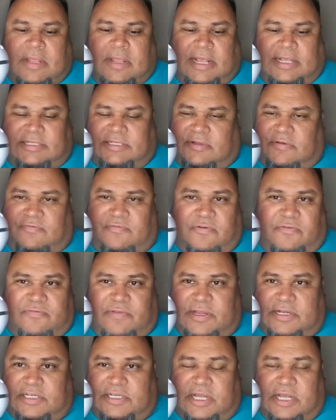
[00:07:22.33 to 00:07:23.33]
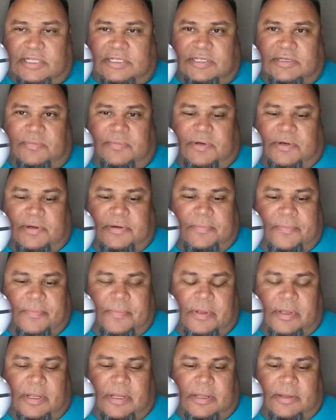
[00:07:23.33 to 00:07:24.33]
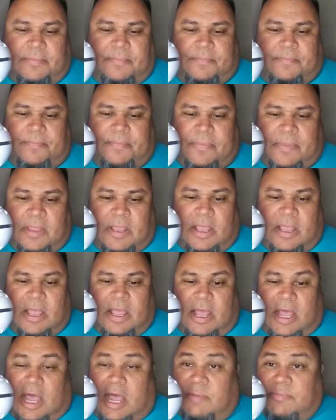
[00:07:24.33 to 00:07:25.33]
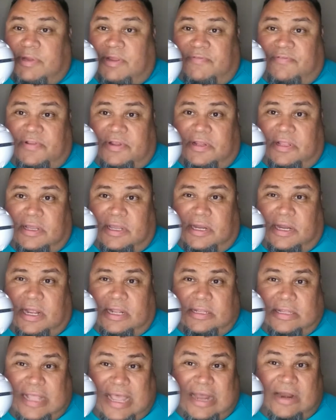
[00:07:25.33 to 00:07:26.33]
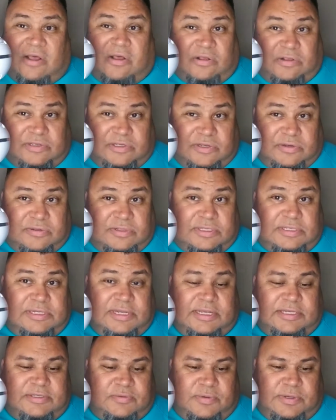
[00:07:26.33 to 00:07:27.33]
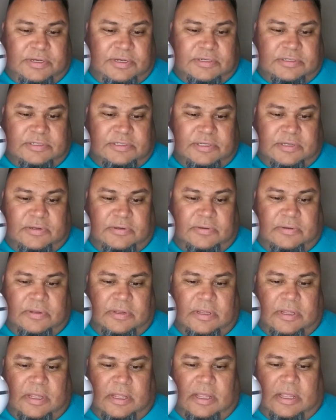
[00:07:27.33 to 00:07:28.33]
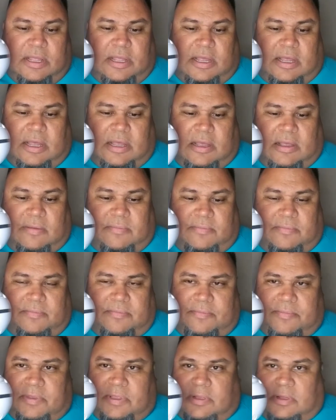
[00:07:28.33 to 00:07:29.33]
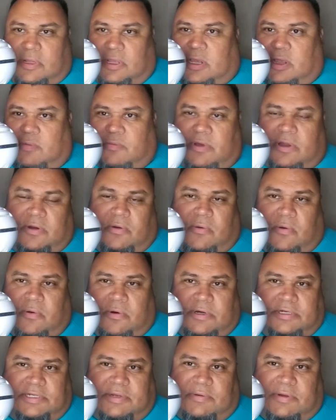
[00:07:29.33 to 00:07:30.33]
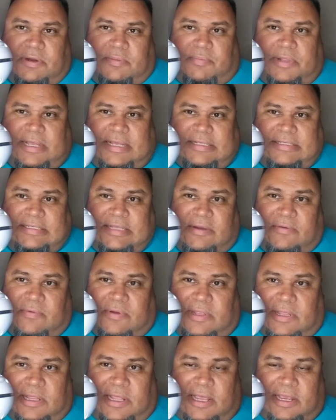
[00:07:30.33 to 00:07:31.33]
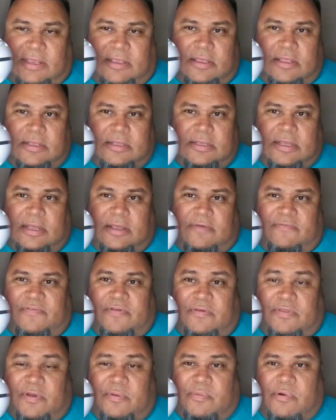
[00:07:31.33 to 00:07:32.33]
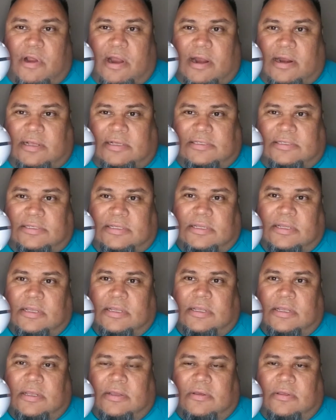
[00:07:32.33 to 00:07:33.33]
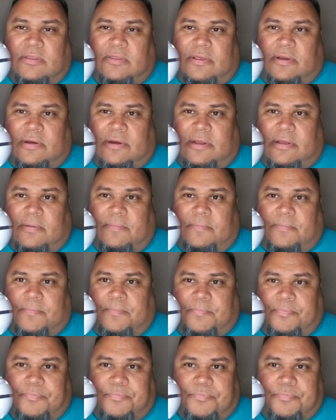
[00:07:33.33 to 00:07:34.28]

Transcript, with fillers: as a full fledged customer. Um, I'm definitely looking at that also this next week or so. Um, looking what orders I want to place. I really like uh, a few of their products. Their um,